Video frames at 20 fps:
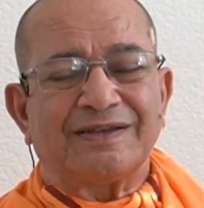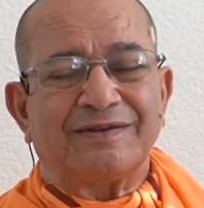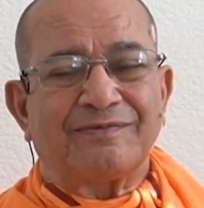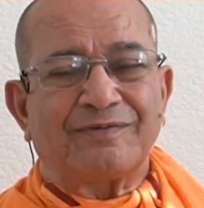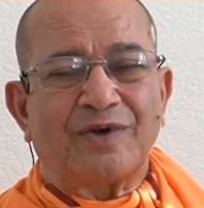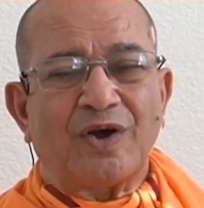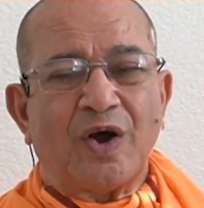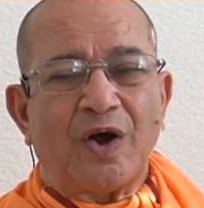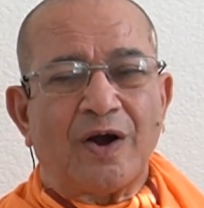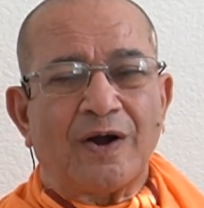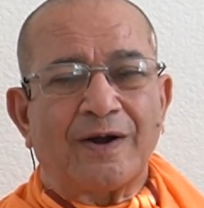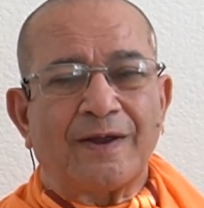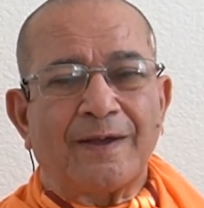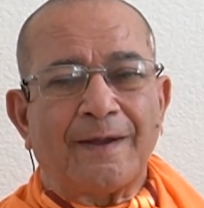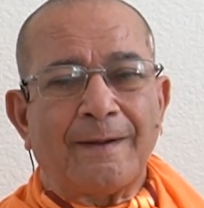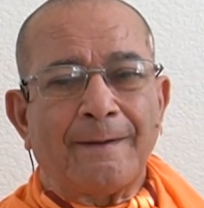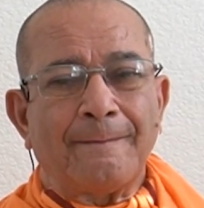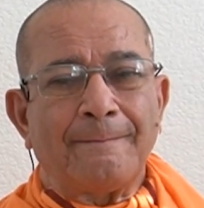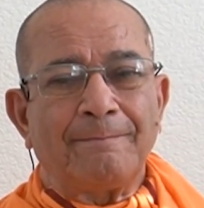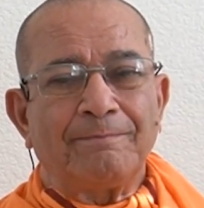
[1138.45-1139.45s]
of God.
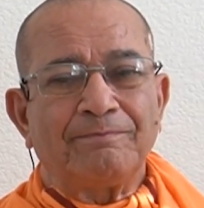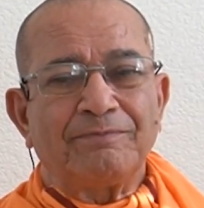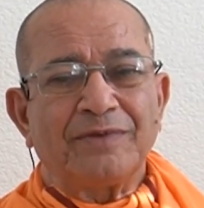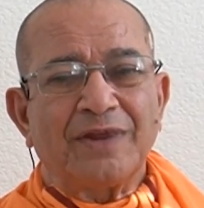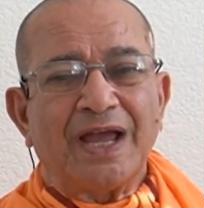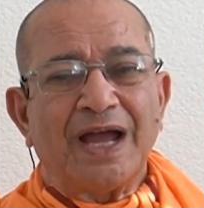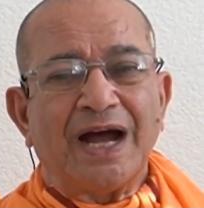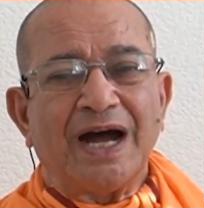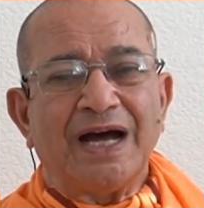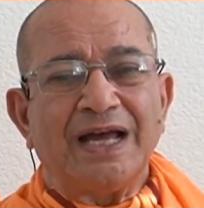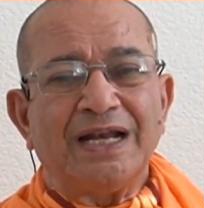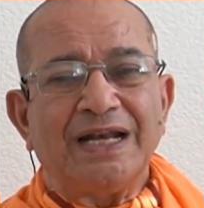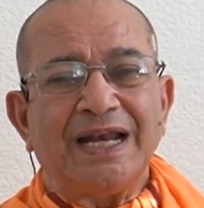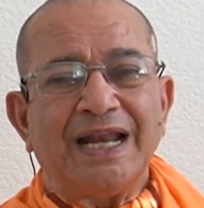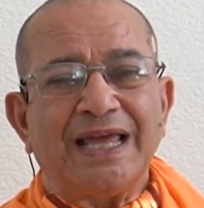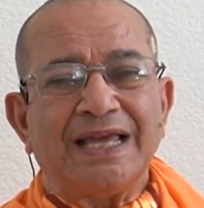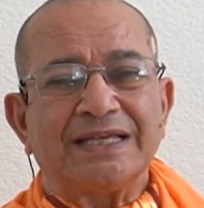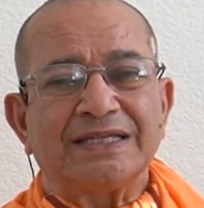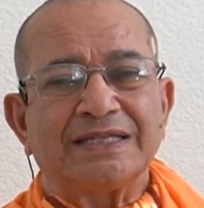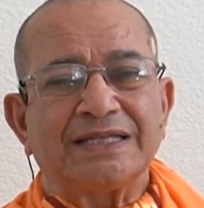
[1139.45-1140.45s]

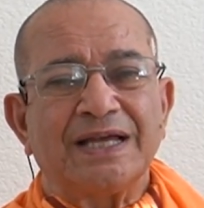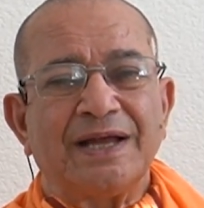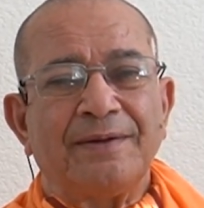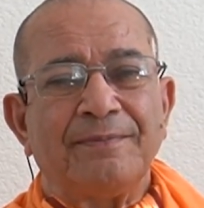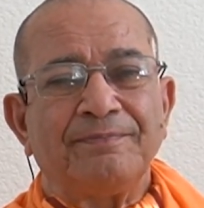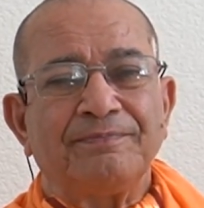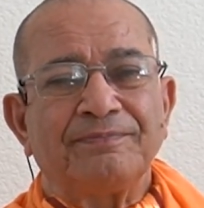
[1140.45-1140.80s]
Unless